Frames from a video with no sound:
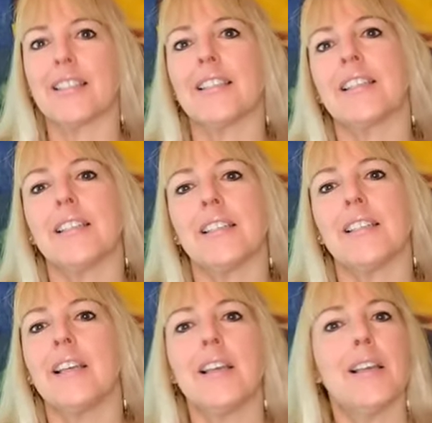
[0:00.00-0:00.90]

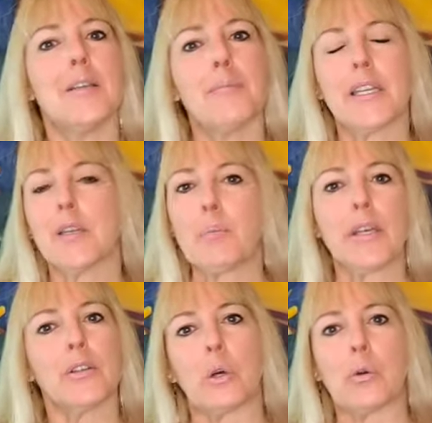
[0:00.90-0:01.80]
see many
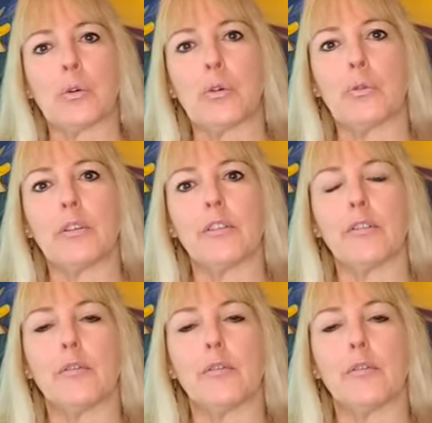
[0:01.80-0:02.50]
pinhole